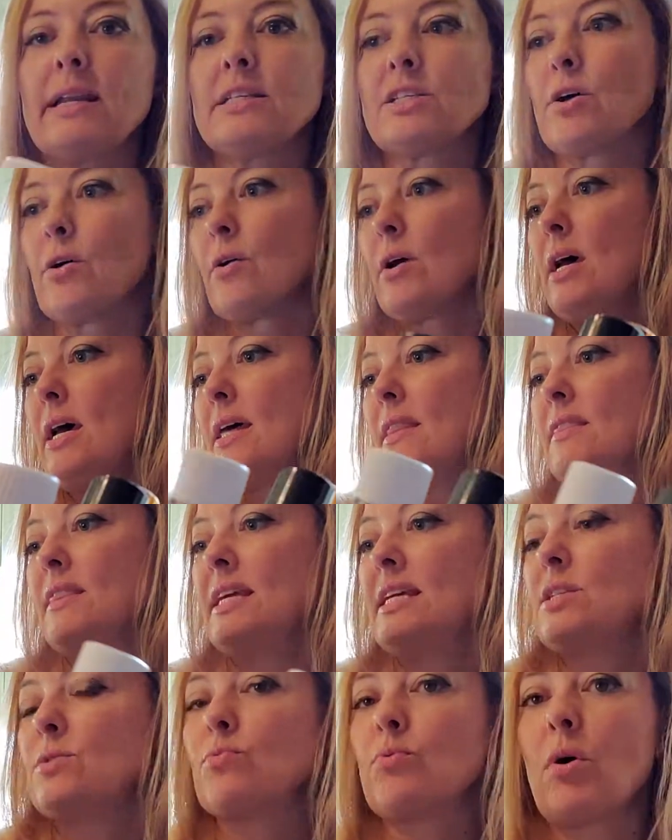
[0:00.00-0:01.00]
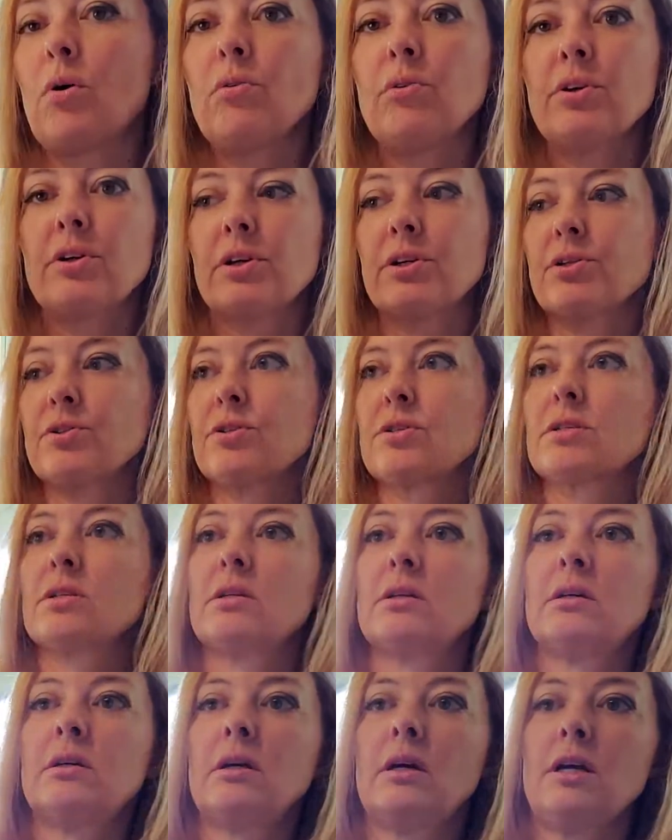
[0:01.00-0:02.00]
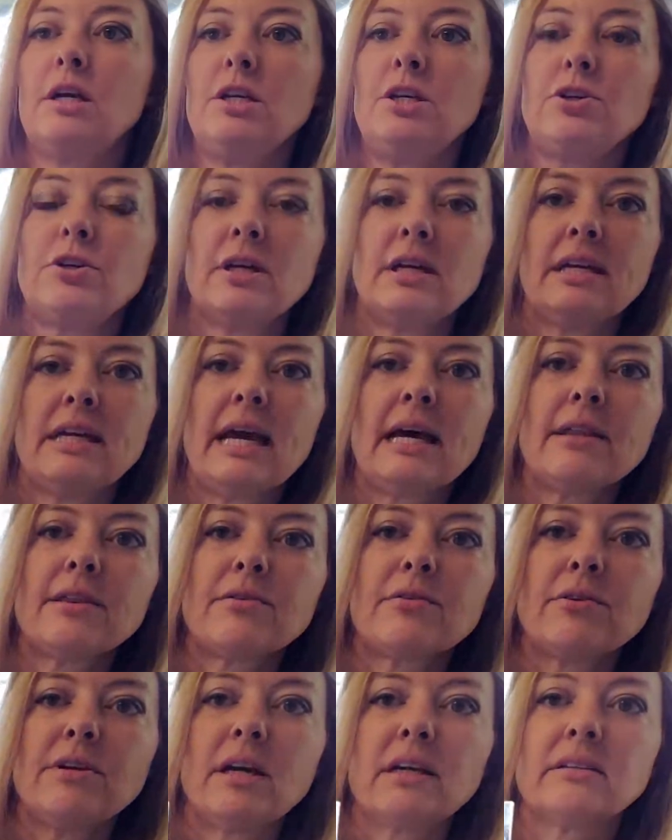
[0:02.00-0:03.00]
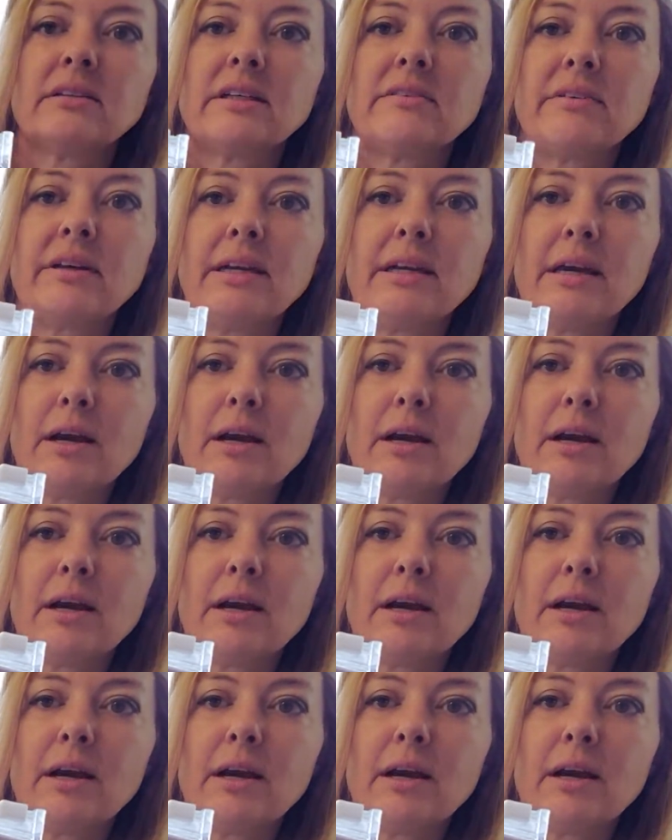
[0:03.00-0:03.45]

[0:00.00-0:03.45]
So these rollers you can get through Young Living,